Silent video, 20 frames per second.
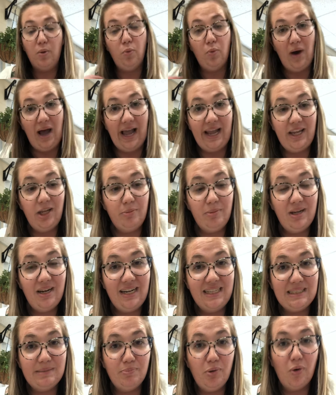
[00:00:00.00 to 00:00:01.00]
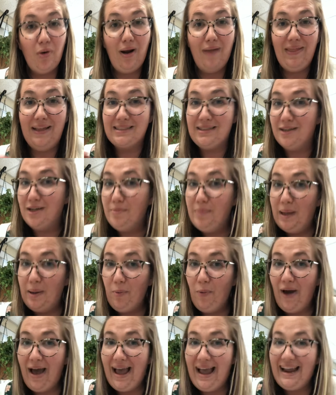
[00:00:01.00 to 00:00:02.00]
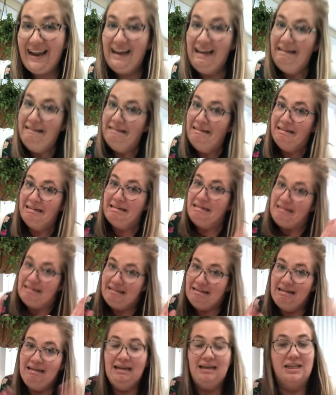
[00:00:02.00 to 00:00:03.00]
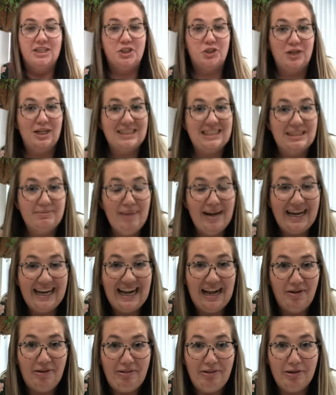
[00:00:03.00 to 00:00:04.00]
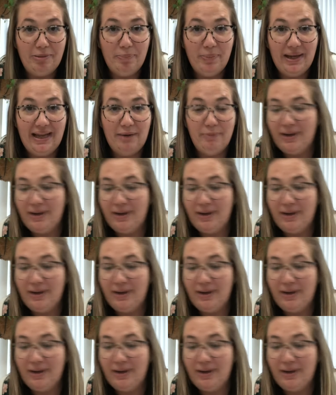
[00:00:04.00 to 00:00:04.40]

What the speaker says: why humidity is important. That's a little bit why stress is Megan out a little bit.